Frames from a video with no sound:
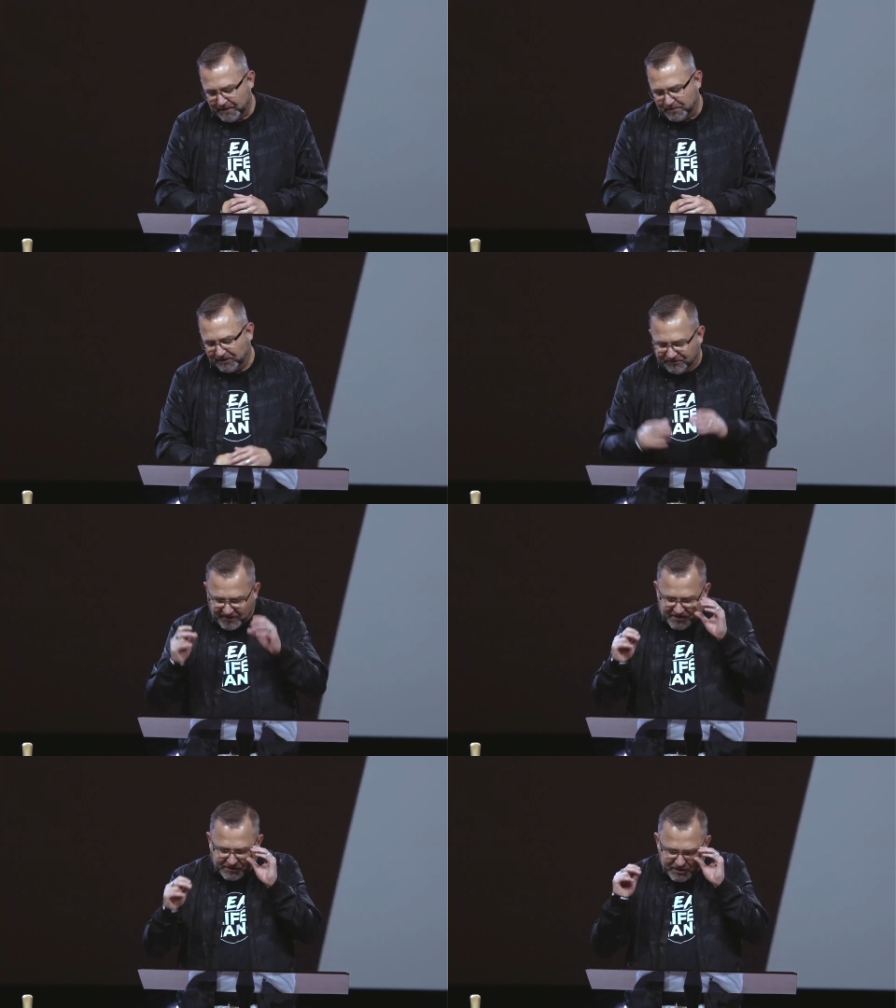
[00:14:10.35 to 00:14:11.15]
But
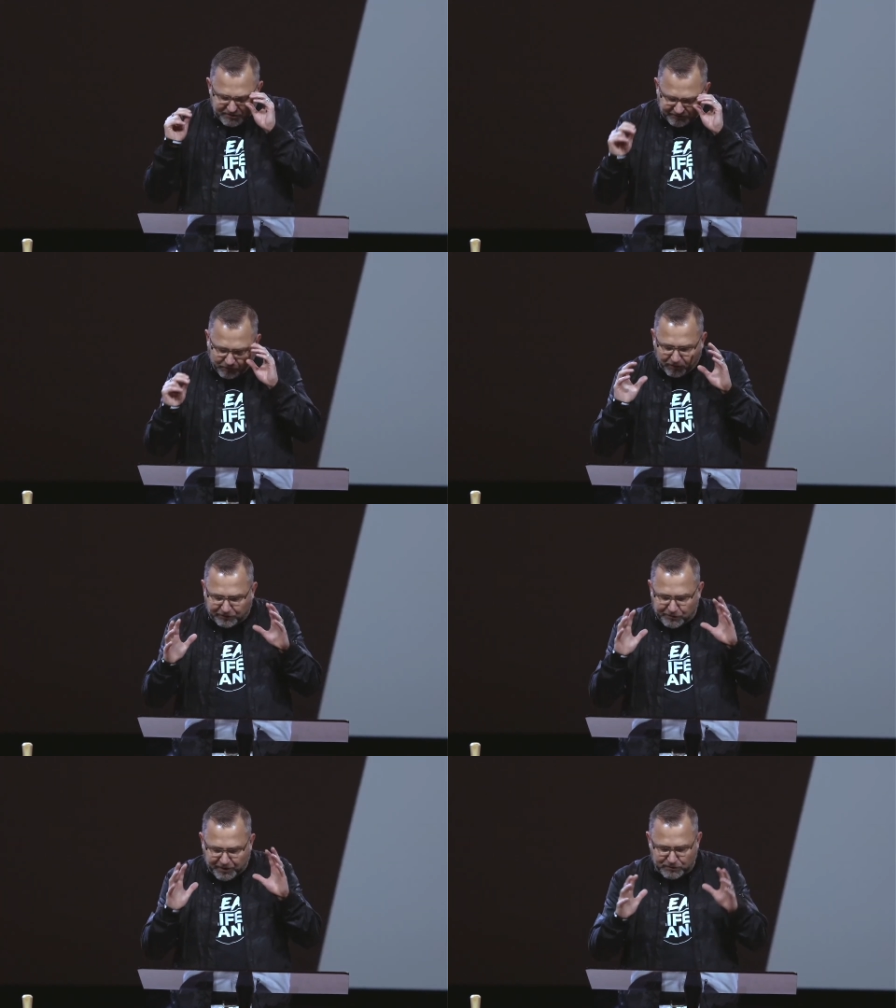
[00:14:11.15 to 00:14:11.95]
Ephesians 4
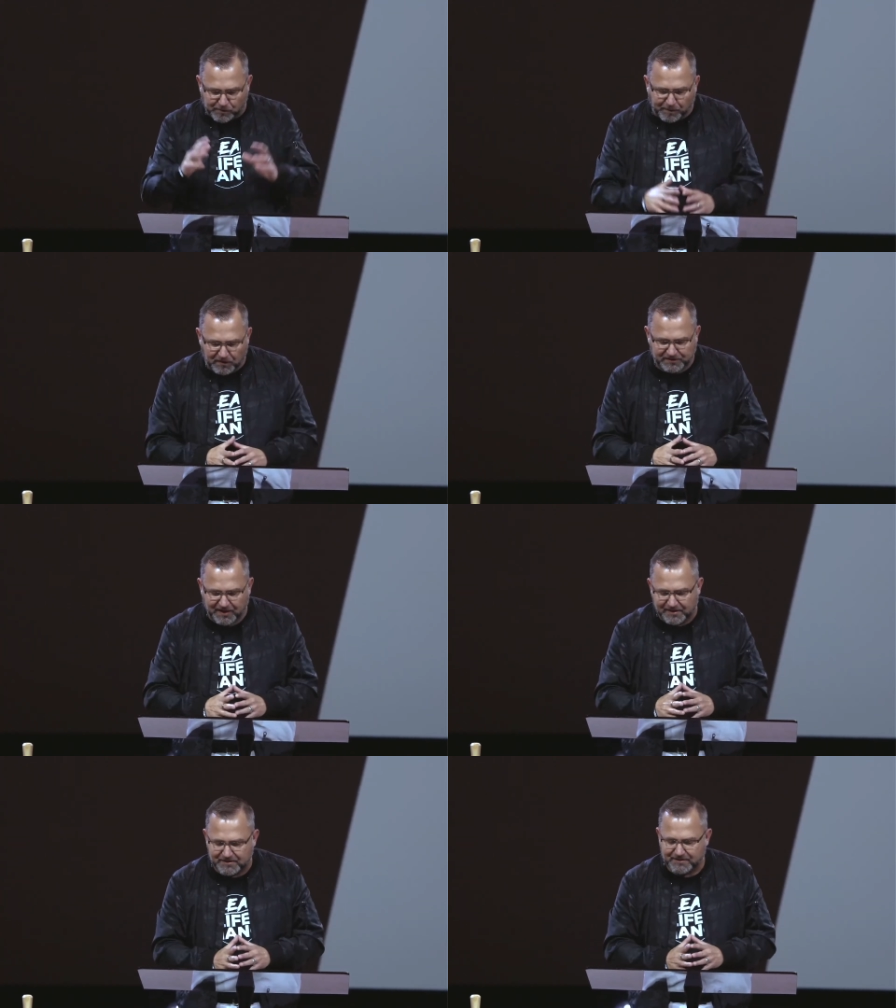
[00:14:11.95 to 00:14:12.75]
2, here's what Paul
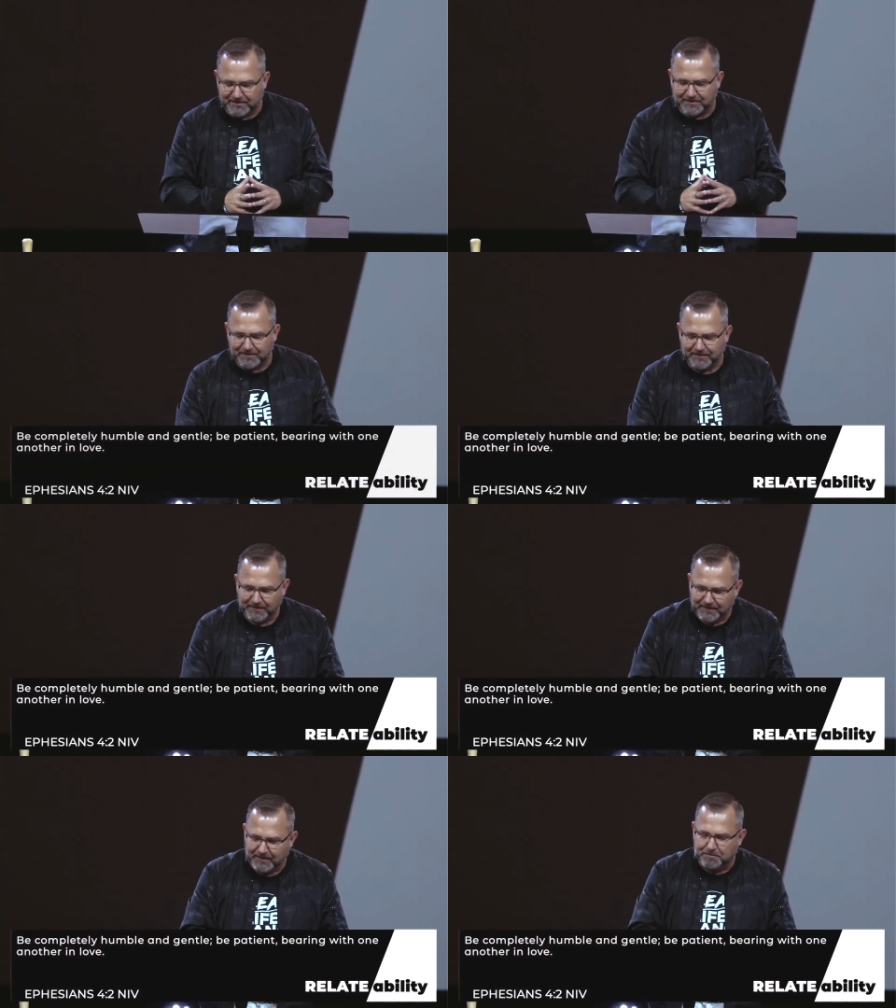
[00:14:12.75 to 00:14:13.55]
says
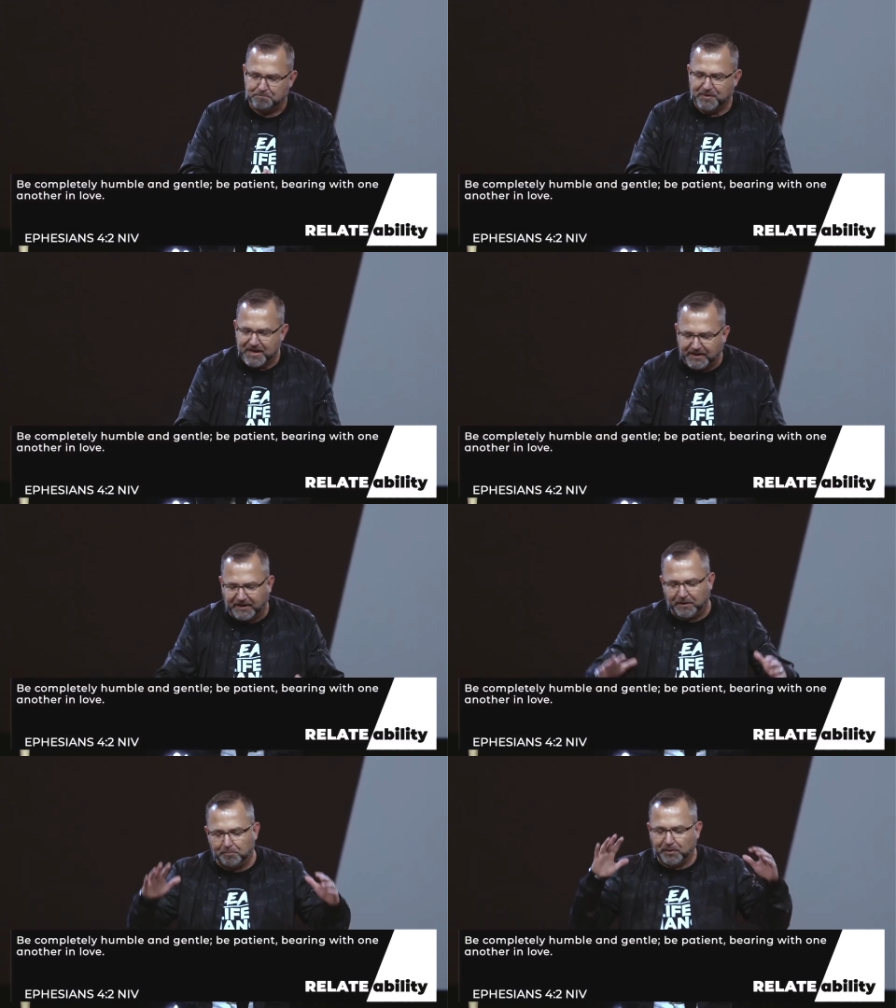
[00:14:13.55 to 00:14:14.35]
Be
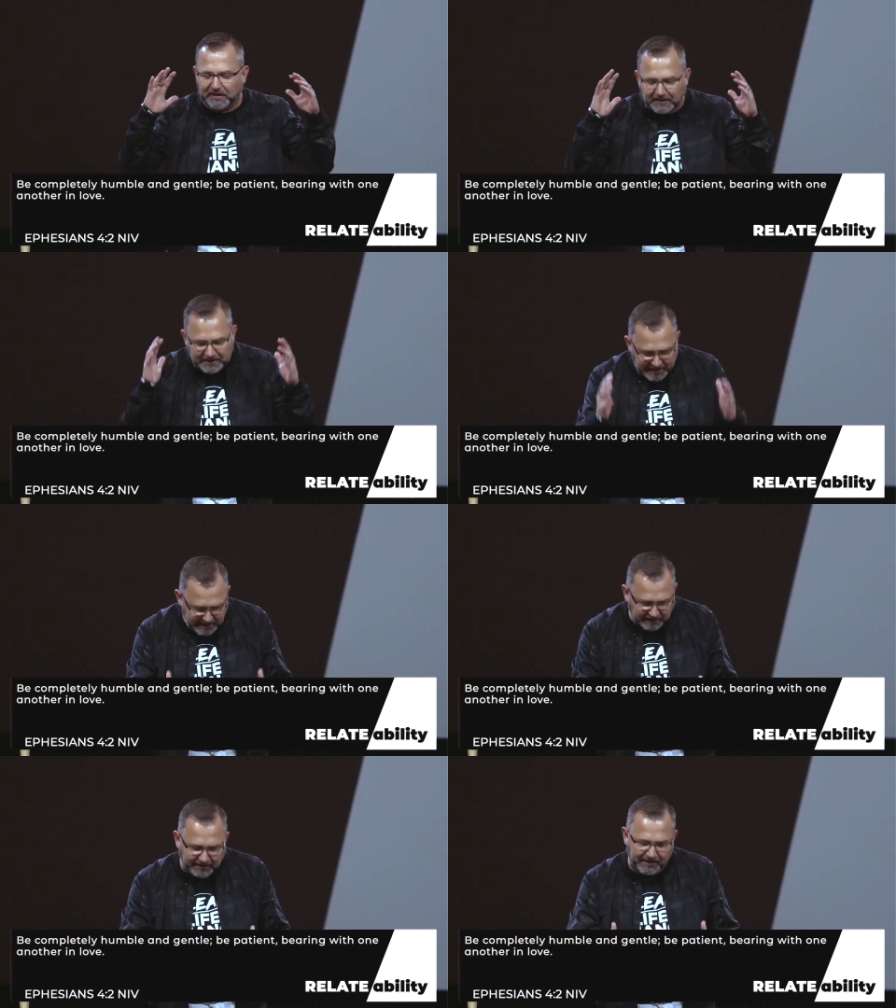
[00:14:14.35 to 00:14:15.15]

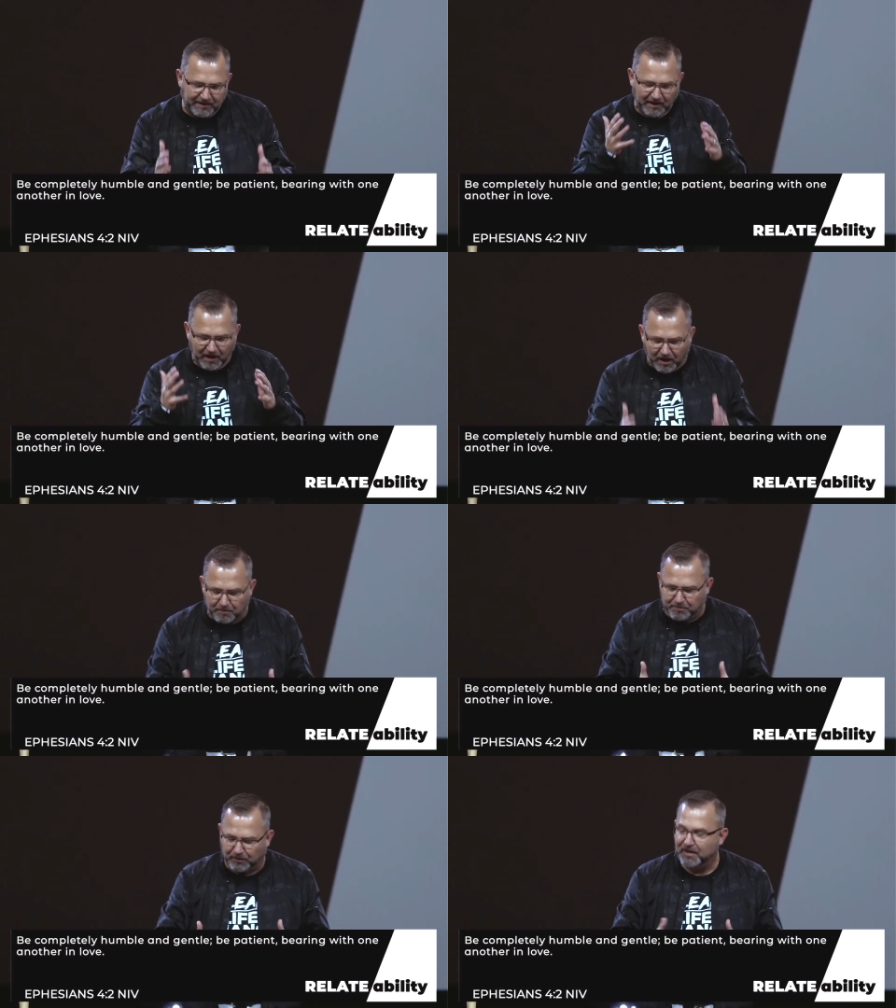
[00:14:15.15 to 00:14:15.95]
completely
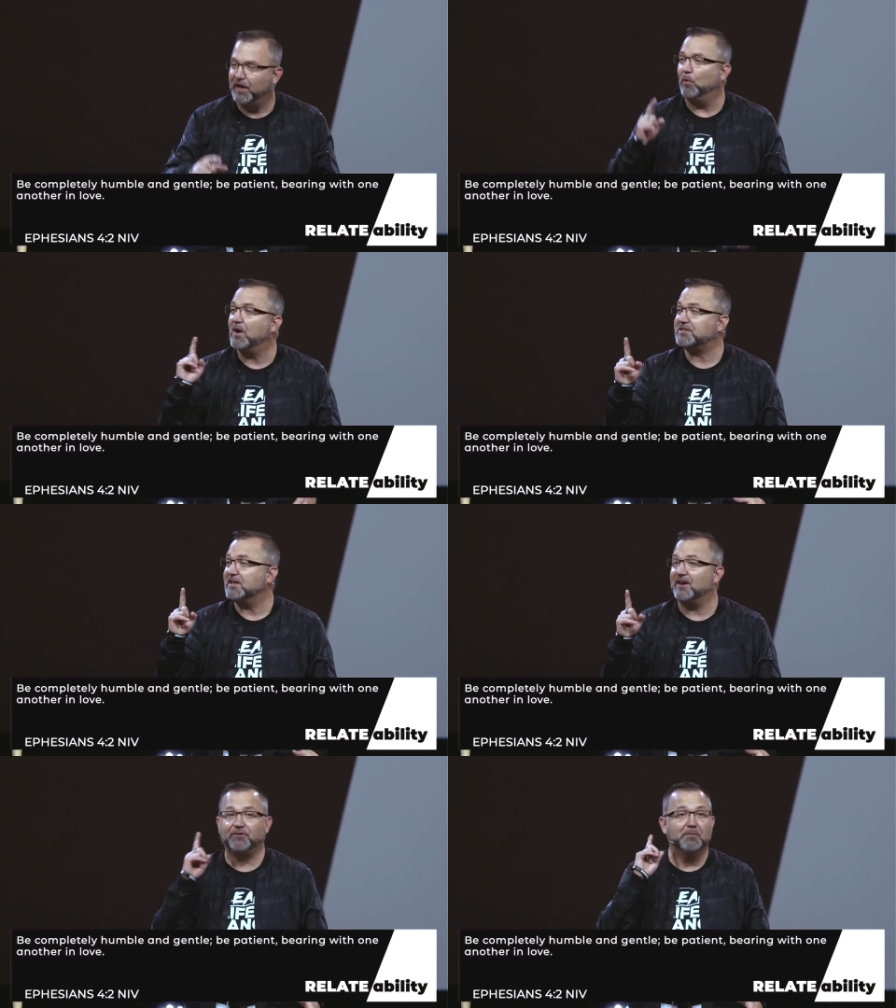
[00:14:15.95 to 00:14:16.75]
humble. It wasn't
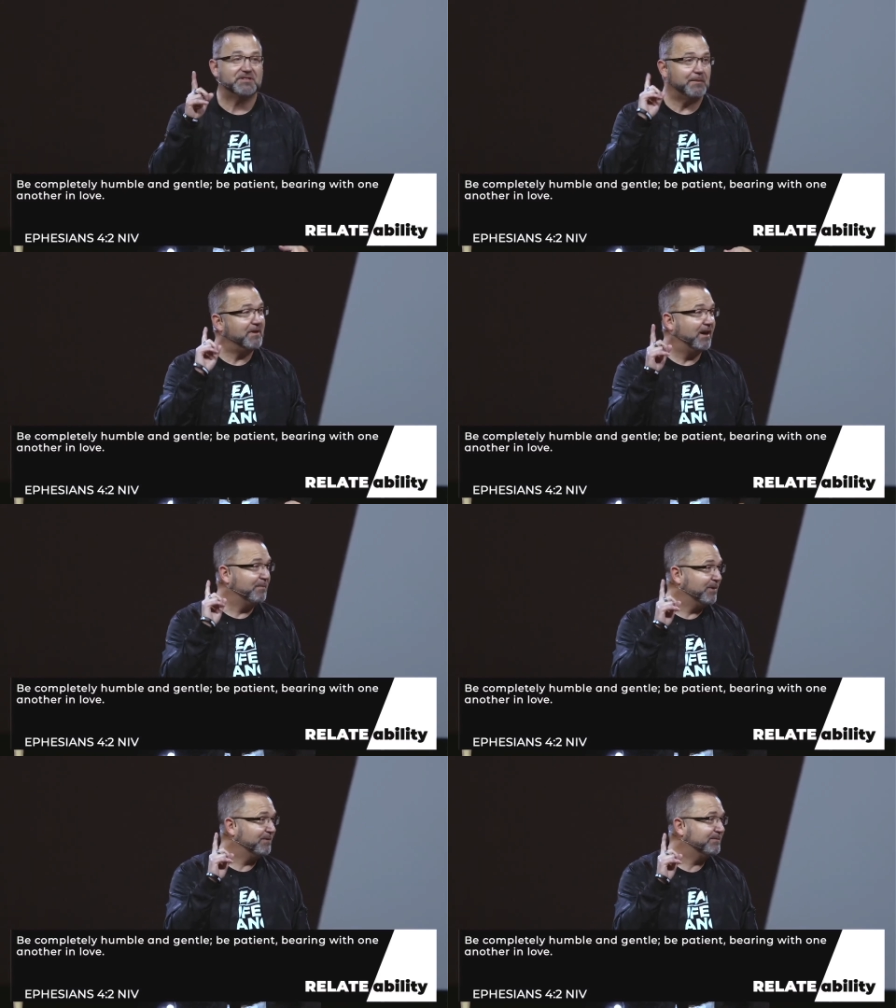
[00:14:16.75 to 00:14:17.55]
enough for him to say, Be humble.